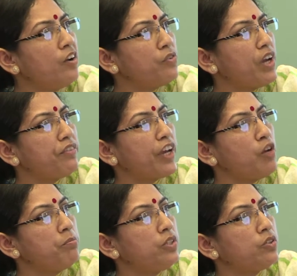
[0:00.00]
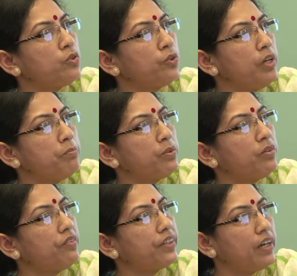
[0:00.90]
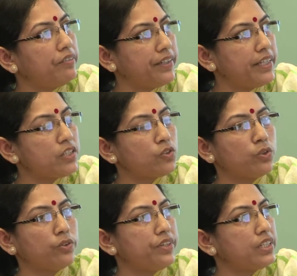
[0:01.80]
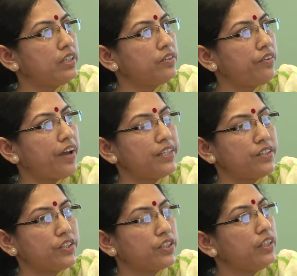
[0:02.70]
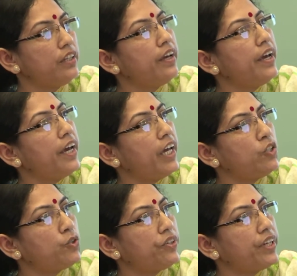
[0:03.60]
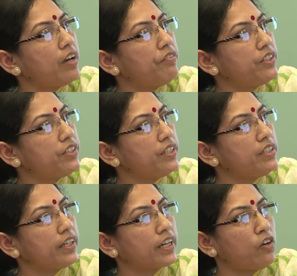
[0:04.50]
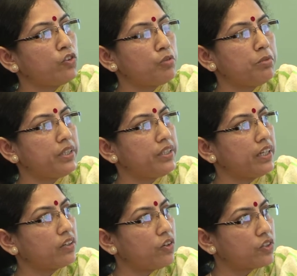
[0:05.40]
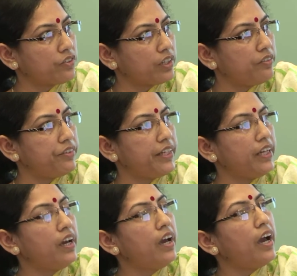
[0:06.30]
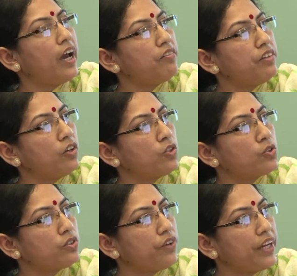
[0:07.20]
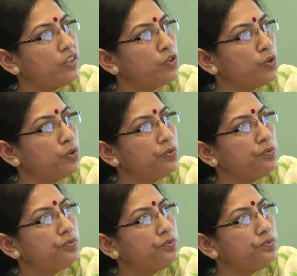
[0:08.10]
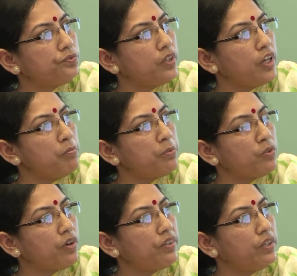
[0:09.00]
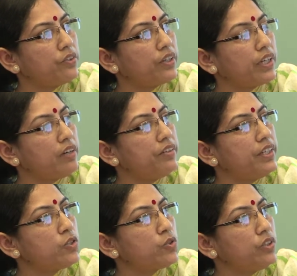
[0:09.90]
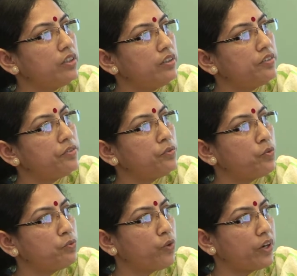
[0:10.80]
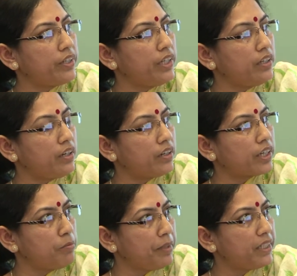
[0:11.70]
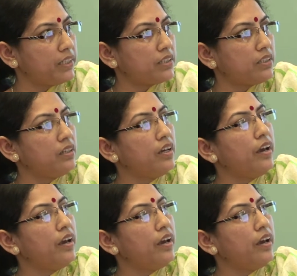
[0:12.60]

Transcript: we have aimed to improve our governance through decentralization, ensuring efficiency, accountability and cost recovery, and we also tried to improve our local governance through the ward committees.